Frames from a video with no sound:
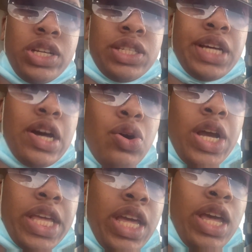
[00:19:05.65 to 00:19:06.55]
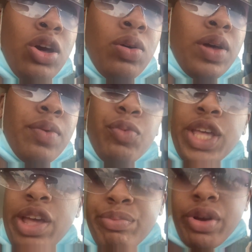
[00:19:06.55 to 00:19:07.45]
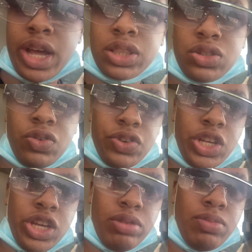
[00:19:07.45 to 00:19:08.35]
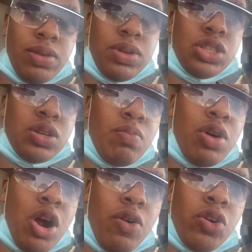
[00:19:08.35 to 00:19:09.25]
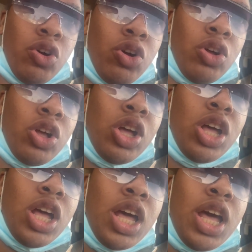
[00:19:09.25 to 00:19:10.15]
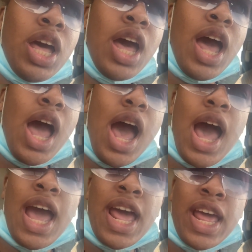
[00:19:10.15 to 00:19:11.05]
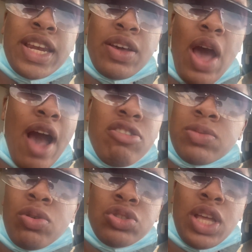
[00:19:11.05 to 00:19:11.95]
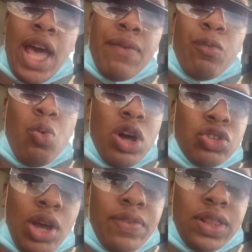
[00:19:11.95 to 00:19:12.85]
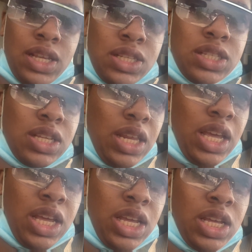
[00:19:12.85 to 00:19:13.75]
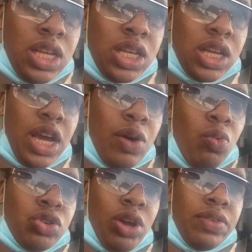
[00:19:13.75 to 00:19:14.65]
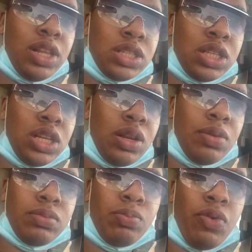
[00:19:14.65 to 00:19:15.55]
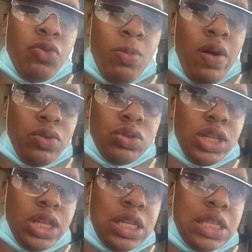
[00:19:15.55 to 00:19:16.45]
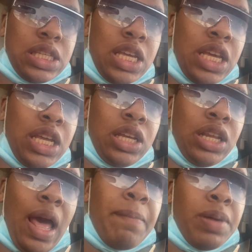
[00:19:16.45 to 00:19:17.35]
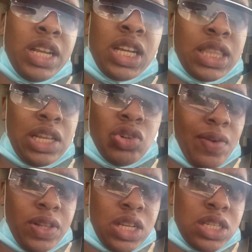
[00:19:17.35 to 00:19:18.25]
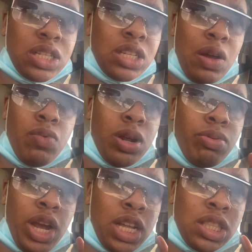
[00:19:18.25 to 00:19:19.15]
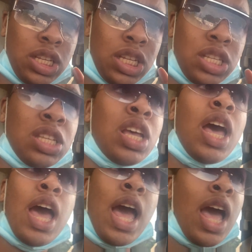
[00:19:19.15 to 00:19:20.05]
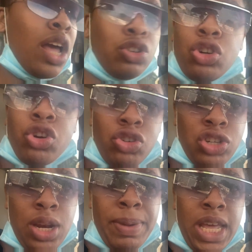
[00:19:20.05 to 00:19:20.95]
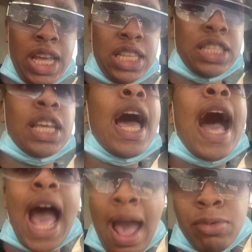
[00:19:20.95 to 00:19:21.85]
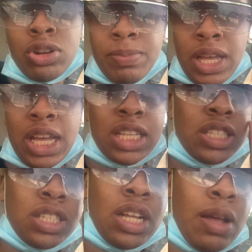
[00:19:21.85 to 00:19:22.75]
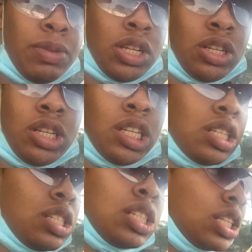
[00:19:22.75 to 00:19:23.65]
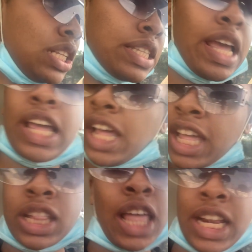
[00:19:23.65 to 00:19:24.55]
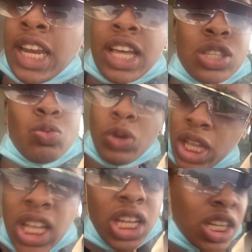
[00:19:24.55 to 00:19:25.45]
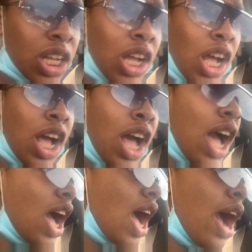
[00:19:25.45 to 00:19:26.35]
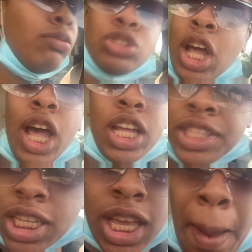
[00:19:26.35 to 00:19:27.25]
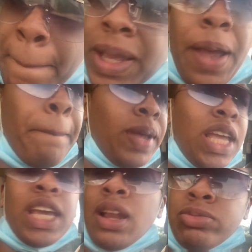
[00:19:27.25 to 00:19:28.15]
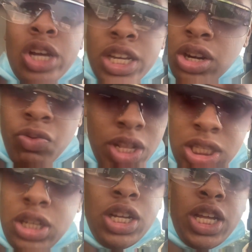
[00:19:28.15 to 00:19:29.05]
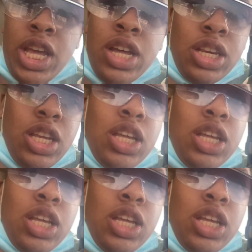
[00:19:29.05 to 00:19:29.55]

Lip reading: He said, oh, I can't help. We can't practice over here. Maybe tomorrow. And I was supposed to have one driving lesson today and one driving lesson before my road test. And I better get that driving lesson, because I want to practice. Your girl trying to pass. I'm going to pass this time, because this ain't it. Like, next week, I'm trying to get a B&B and I'm trying to get a rent deal. Okay, honey.